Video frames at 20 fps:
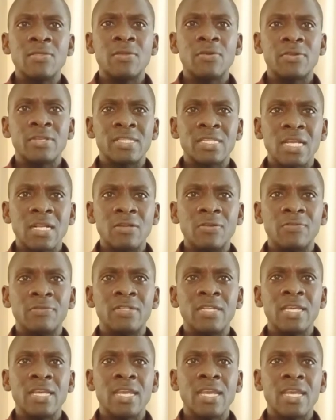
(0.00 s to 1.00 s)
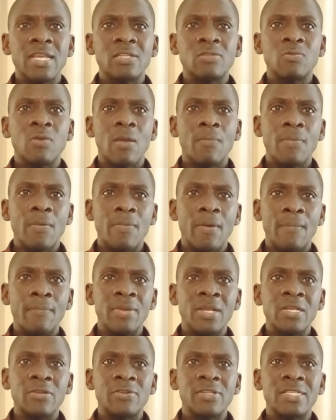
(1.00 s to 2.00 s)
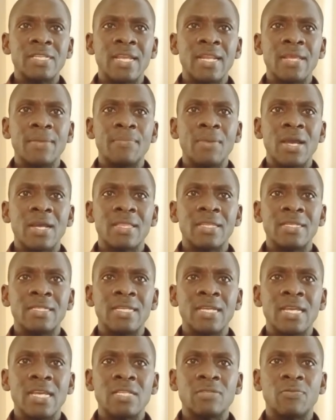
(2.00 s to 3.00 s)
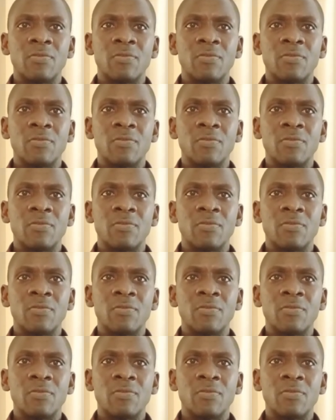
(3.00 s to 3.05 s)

the resale of tickets, where people have been reselling back the tickets.